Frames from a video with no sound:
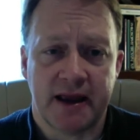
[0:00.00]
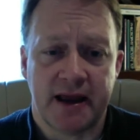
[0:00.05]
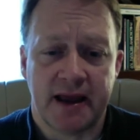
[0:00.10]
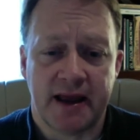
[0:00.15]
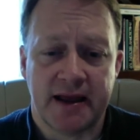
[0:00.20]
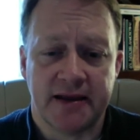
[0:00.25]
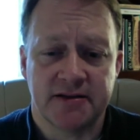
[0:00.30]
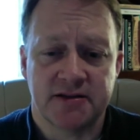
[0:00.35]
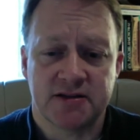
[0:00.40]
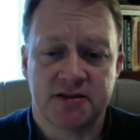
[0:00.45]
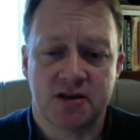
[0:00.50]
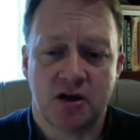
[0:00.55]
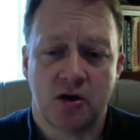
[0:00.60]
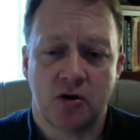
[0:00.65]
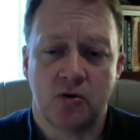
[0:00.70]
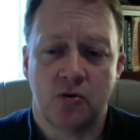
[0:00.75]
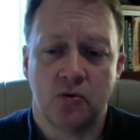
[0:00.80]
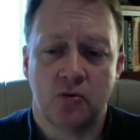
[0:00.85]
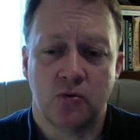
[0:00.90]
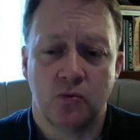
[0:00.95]
And
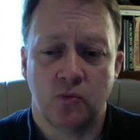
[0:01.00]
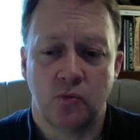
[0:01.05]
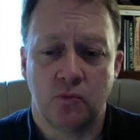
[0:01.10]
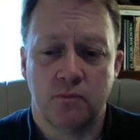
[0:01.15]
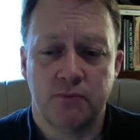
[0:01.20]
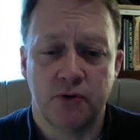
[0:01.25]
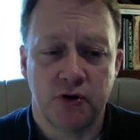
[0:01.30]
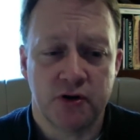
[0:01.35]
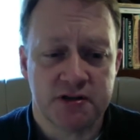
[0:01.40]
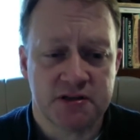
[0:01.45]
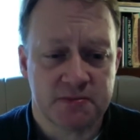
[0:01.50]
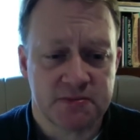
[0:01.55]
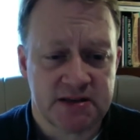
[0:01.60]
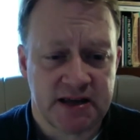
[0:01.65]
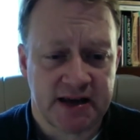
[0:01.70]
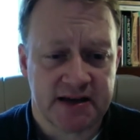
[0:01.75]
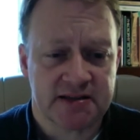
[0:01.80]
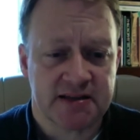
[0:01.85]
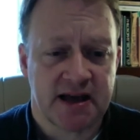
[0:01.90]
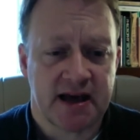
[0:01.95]
so Buddhism
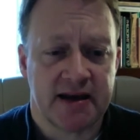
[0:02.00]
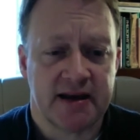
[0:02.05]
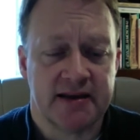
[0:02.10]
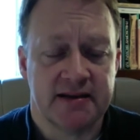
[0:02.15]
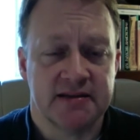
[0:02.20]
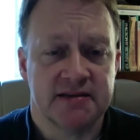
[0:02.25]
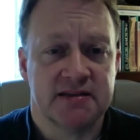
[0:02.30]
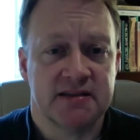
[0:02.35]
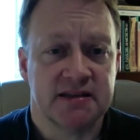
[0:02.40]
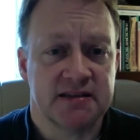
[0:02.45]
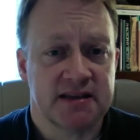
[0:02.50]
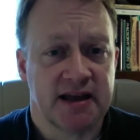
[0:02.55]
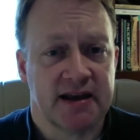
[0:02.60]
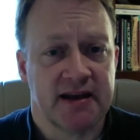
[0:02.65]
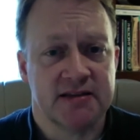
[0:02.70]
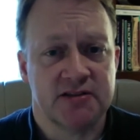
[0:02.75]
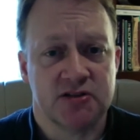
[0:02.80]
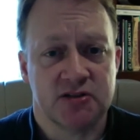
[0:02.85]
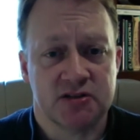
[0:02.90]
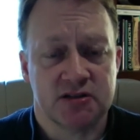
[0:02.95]
takes that and sees that
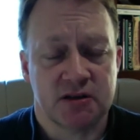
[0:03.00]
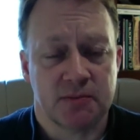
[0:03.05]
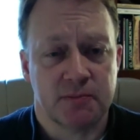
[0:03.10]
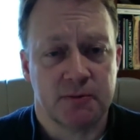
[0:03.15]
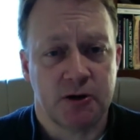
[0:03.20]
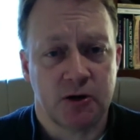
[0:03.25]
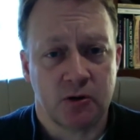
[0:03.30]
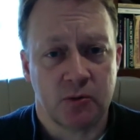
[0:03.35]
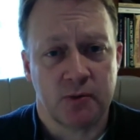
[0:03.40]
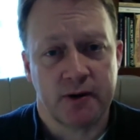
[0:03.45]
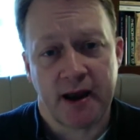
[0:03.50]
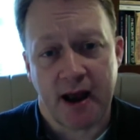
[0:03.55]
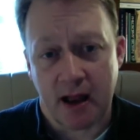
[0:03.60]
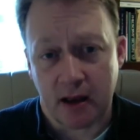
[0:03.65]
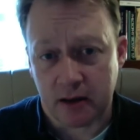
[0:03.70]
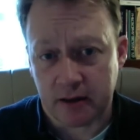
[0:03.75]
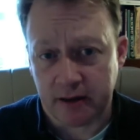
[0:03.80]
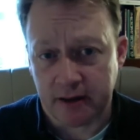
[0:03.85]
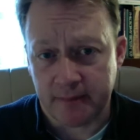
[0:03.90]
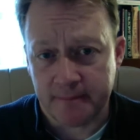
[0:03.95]
as just a pure
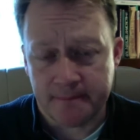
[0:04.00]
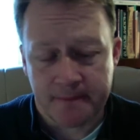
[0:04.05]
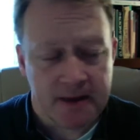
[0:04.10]
reality.